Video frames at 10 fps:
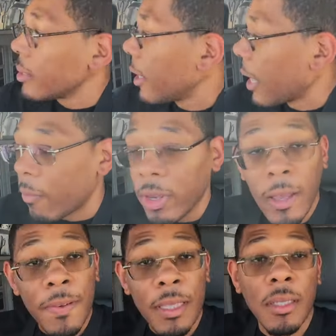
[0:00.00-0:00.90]
yeah we
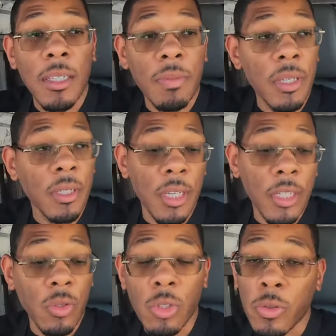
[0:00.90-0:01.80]
got 56 minutes to
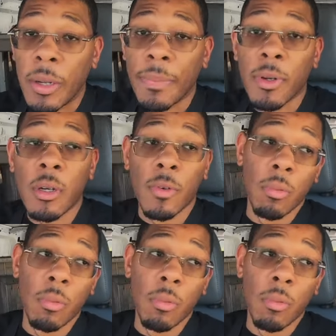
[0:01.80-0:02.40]
get to the drop off